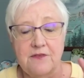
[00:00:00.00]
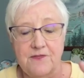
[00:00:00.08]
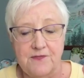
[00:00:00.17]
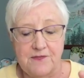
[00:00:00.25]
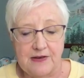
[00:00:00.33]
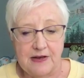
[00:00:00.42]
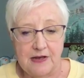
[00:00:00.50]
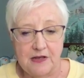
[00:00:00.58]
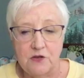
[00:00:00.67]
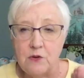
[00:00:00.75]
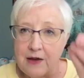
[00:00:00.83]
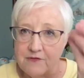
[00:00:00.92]
if
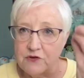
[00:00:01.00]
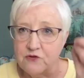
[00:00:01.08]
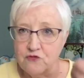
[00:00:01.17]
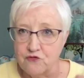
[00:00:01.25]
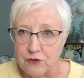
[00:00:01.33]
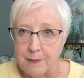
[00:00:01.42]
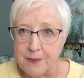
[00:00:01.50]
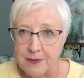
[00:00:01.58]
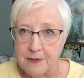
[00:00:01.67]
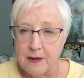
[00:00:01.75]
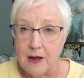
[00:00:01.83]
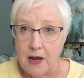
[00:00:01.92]
you have a drip
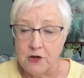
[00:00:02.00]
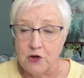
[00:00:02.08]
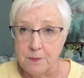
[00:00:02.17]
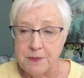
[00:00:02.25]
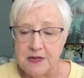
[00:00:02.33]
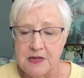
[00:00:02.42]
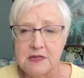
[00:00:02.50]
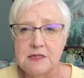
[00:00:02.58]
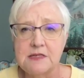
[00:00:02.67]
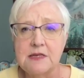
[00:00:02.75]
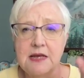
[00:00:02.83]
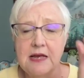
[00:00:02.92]
on your
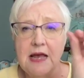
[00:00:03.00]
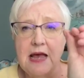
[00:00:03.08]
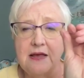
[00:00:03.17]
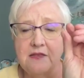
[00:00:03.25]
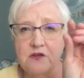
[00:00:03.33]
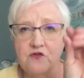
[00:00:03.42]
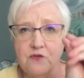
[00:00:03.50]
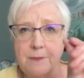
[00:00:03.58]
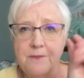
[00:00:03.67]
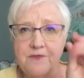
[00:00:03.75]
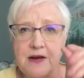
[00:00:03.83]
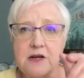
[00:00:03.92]
piece and the
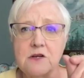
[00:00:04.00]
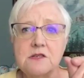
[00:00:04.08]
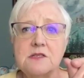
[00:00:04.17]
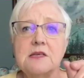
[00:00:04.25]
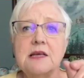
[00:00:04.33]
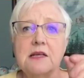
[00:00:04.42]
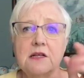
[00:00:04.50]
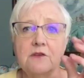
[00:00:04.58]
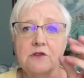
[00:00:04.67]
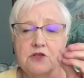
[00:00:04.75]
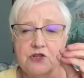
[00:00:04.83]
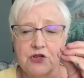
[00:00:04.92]
drip fires,
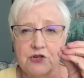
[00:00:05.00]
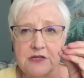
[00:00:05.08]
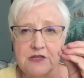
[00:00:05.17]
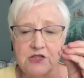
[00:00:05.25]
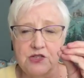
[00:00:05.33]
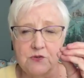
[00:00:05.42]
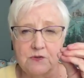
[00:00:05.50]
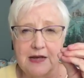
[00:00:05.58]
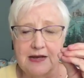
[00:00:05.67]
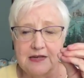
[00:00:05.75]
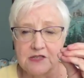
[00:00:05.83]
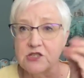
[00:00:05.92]
it'll turn into
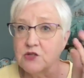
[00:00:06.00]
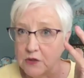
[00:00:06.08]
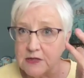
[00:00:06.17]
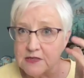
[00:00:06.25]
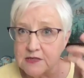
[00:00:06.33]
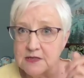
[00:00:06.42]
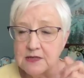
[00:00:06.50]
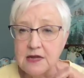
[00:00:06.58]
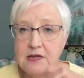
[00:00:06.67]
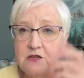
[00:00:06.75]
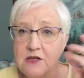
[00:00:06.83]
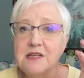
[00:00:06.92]
like a soot,
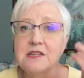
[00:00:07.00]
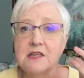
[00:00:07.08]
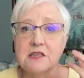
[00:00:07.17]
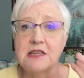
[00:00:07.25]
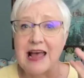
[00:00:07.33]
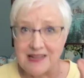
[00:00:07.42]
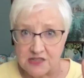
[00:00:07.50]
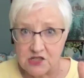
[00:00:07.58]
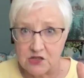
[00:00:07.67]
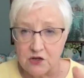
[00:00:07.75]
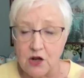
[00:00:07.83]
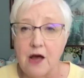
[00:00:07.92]
and you need to get that
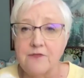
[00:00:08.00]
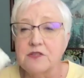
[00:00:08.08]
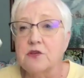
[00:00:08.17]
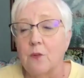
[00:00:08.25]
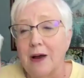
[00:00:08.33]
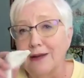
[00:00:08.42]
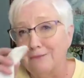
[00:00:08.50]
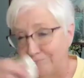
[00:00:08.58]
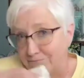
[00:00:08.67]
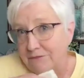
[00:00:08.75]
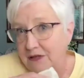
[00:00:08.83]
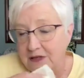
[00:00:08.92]
soot off, so I
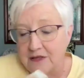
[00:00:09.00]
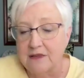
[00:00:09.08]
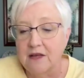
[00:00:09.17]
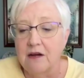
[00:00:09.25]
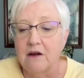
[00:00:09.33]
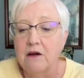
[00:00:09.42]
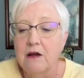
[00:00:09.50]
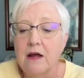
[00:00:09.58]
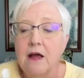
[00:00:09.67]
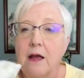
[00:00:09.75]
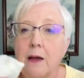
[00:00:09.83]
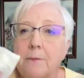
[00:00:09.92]
did it there.
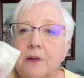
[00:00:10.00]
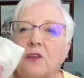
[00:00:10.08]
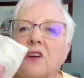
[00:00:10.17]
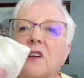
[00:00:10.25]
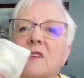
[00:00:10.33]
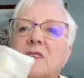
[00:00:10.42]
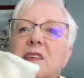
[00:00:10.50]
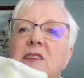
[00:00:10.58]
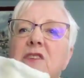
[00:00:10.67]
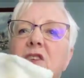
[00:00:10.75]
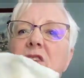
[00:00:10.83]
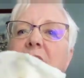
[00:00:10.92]
But look, see the